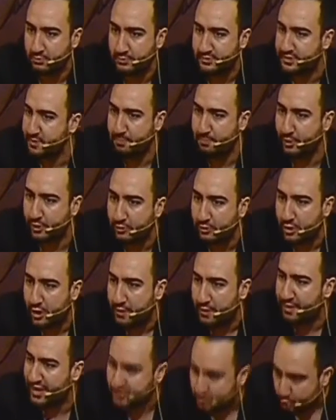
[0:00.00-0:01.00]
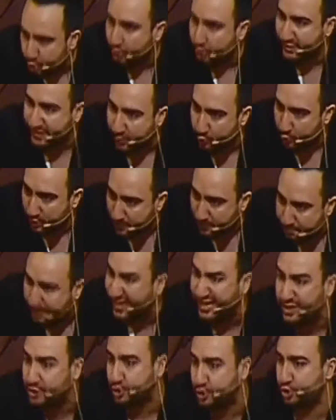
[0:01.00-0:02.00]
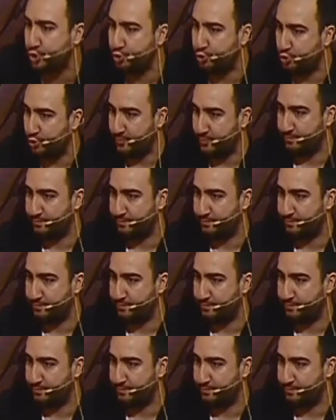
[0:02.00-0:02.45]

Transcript: Simple. That's all he will be to you.